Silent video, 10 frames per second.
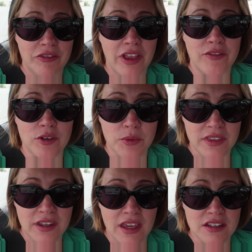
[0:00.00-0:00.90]
flavored
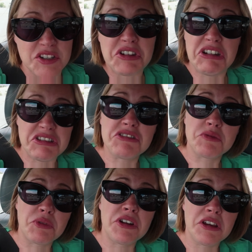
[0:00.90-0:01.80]
with dates, chances are
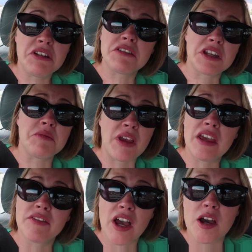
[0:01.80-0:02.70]
pretty good that it may
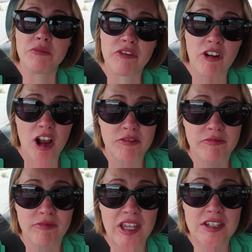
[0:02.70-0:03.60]
have come
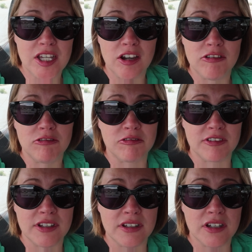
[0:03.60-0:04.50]
from Indio or
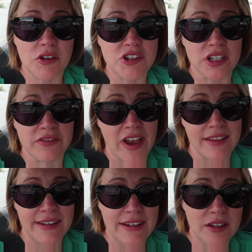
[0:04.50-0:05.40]
the Coachella
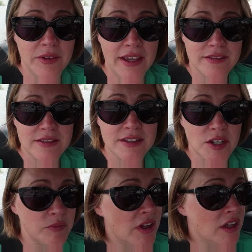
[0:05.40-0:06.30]
Valley anyway.
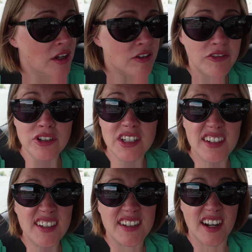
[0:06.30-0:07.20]
So really
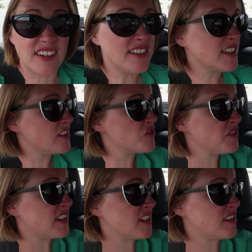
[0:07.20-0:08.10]
good. I really
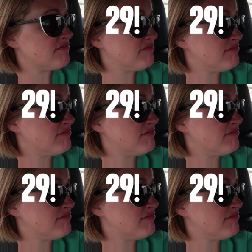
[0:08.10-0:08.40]
enjoyed it.